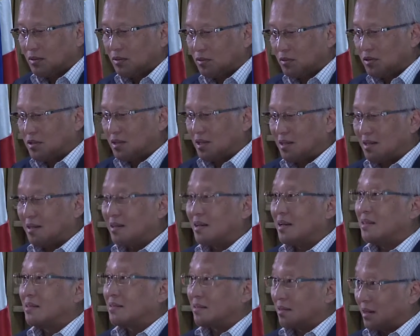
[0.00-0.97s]
to
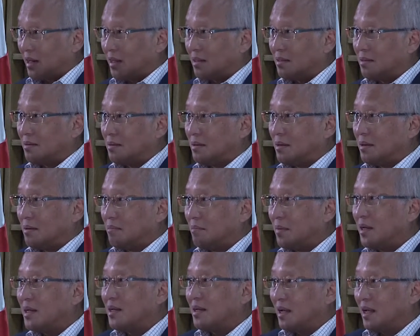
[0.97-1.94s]
generate rent
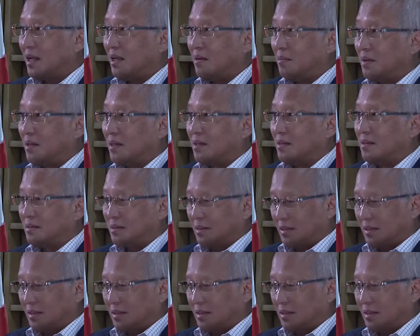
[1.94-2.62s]
by claiming